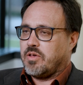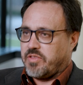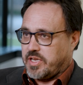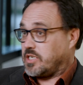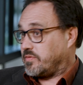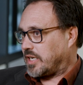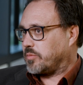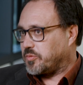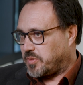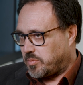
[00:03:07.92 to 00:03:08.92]
think is
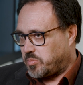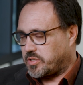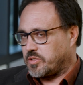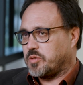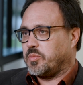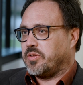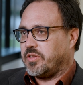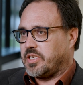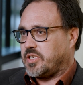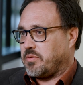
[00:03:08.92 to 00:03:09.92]
valuable for their business, but that
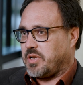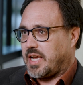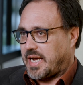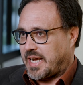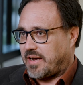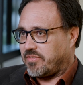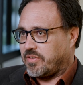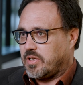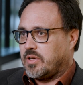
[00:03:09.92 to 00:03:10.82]
they don't yet have.